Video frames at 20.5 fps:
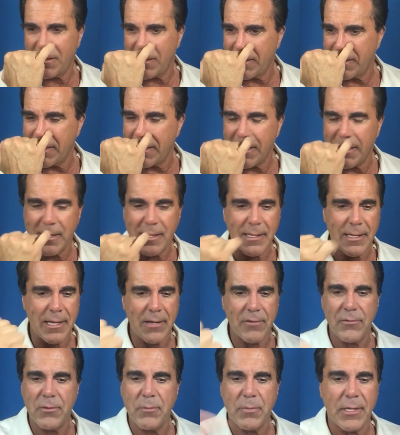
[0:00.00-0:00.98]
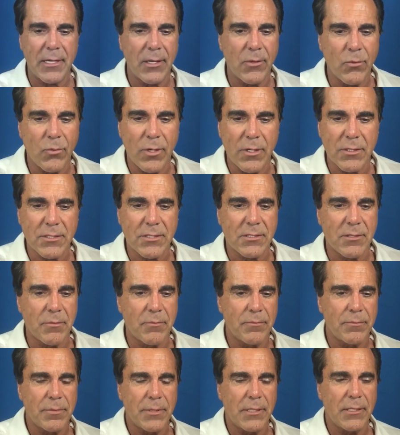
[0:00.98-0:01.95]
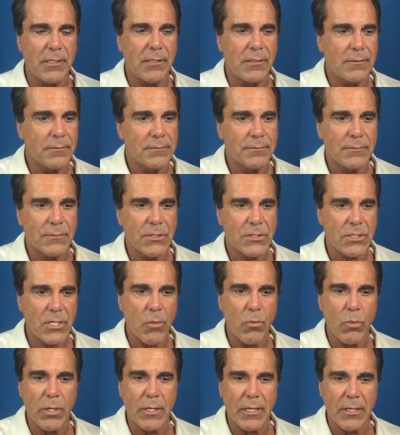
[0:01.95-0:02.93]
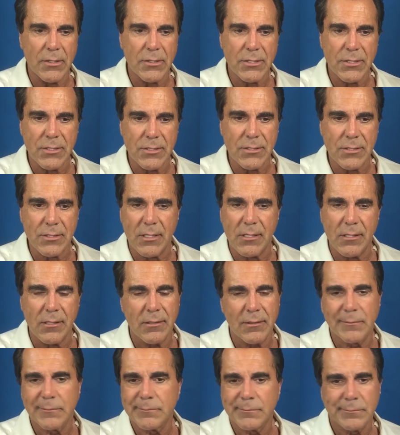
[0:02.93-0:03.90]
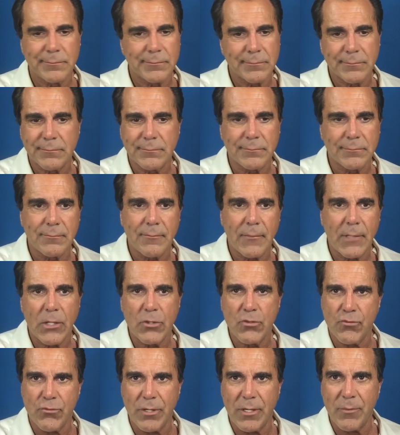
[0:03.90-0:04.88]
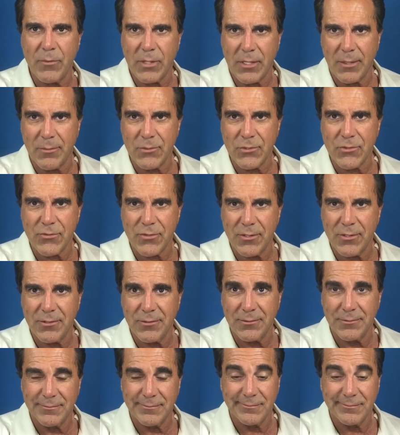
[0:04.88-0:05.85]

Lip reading: And not everybody wants to be someone else's dream come true.